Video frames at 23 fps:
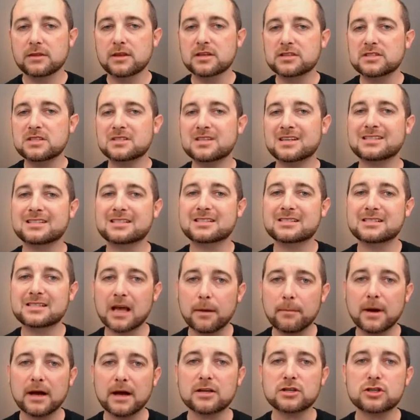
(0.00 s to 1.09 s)
This is a
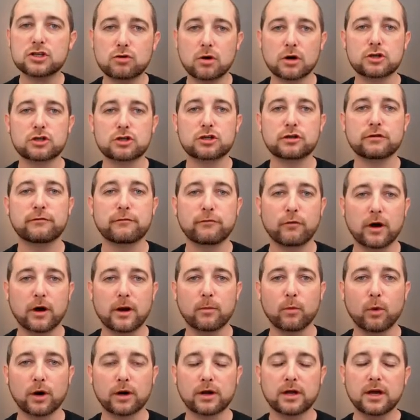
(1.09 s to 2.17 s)
semi-structured
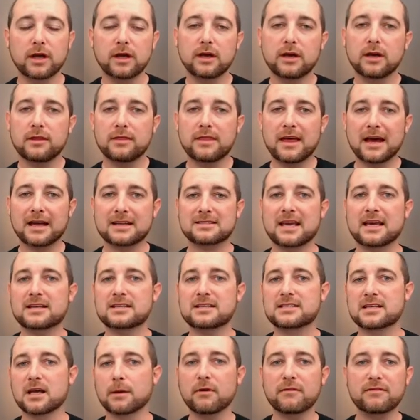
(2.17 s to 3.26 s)
framework that
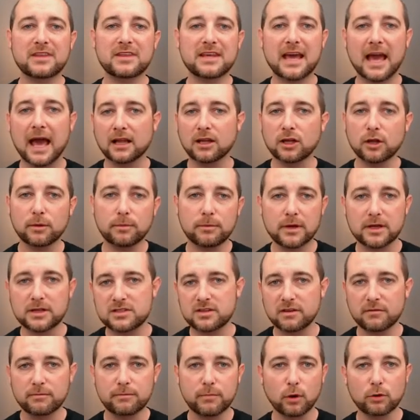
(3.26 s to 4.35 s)
takes some of the
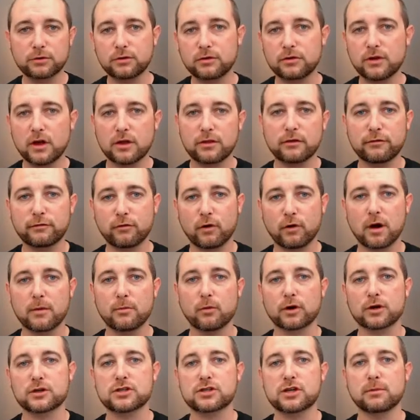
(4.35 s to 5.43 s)
elements of both of the other
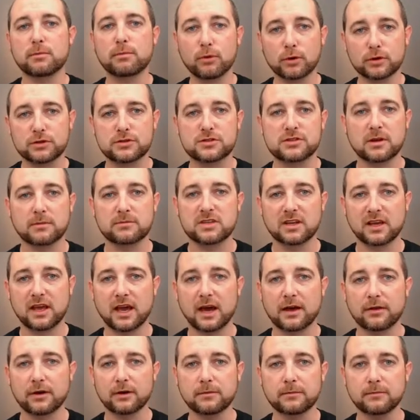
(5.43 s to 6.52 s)
frameworks and puts them
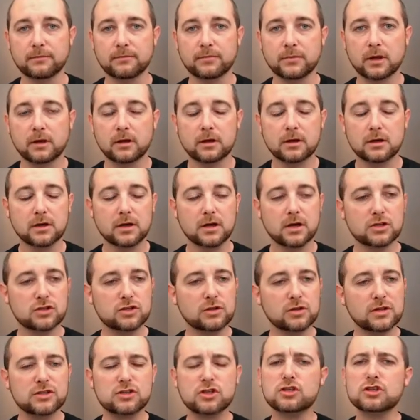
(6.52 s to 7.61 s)
together.
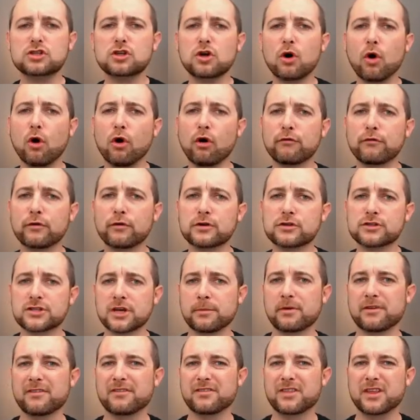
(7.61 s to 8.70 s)
So let's just go over
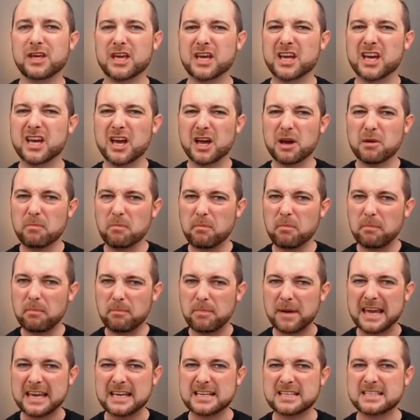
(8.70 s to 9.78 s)
some of the
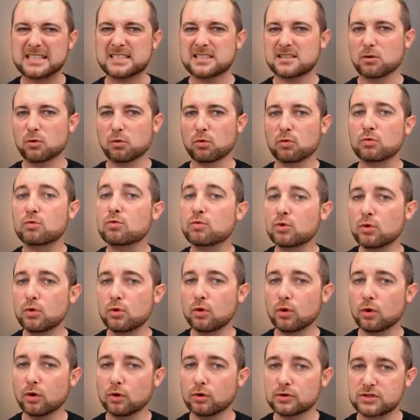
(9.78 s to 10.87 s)
base
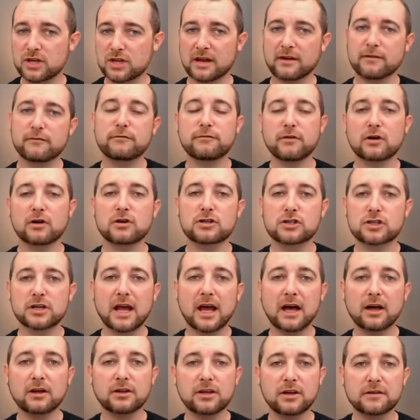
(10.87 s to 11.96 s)
rules and
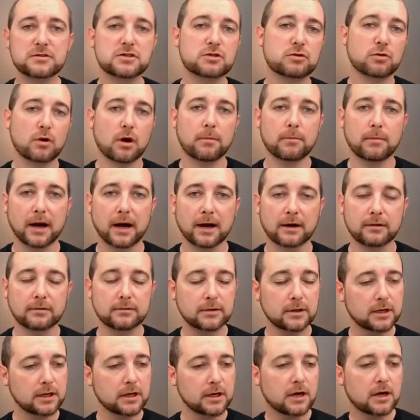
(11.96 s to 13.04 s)
functionality of Scrumban.
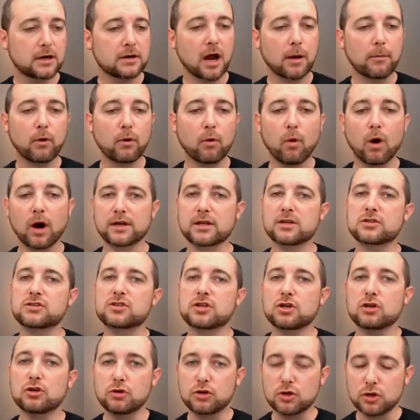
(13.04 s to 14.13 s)
Number one is
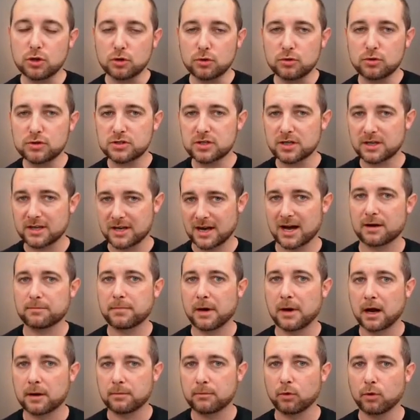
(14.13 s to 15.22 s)
you use the
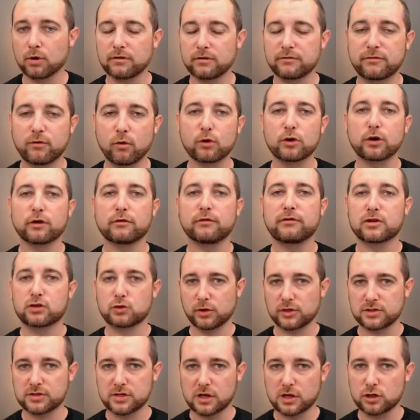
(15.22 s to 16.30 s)
Kanban board for your
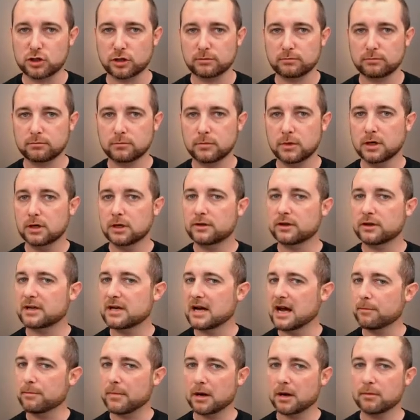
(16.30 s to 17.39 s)
visualization. The
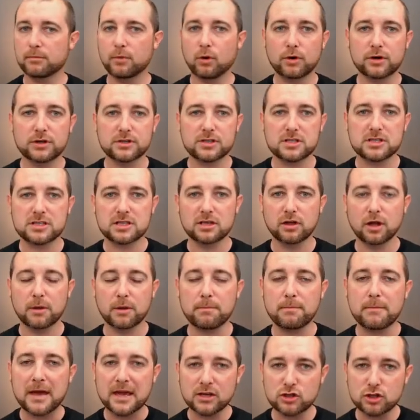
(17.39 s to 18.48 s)
Kanban board is still a
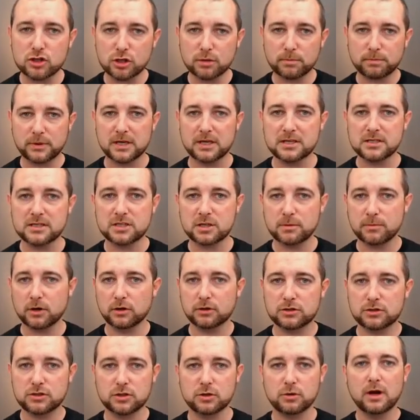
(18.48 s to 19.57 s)
major piece to be
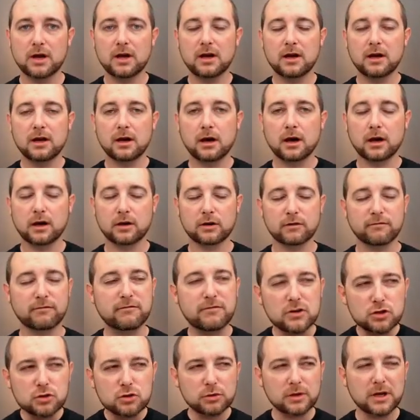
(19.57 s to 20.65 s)
able to
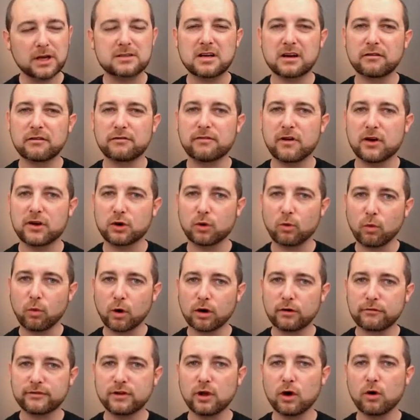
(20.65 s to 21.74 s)
visually identify your
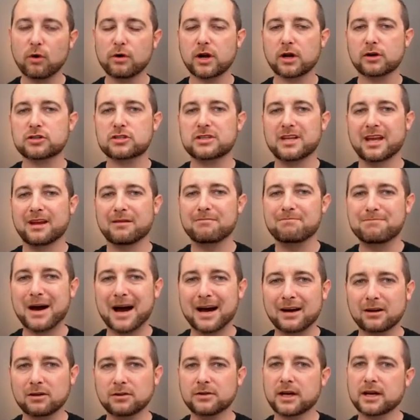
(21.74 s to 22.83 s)
workflow and understand
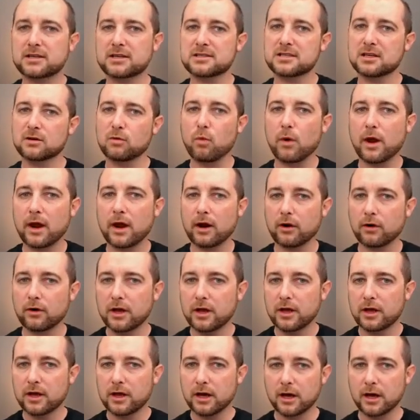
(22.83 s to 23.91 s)
bottlenecks and where